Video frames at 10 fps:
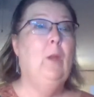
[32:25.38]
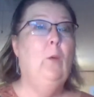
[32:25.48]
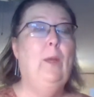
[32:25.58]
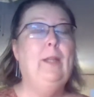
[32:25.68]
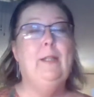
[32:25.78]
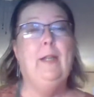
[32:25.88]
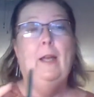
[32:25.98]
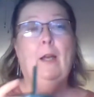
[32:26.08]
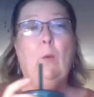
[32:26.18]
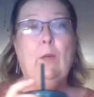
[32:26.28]

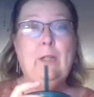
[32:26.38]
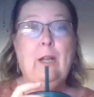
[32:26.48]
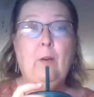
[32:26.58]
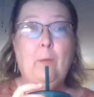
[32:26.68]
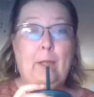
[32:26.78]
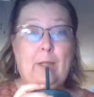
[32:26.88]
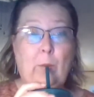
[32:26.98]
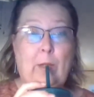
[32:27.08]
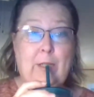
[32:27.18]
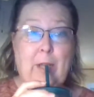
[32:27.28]
I got one tire replaced
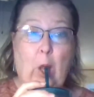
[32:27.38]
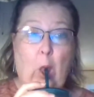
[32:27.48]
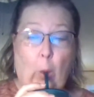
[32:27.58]
Wednesday.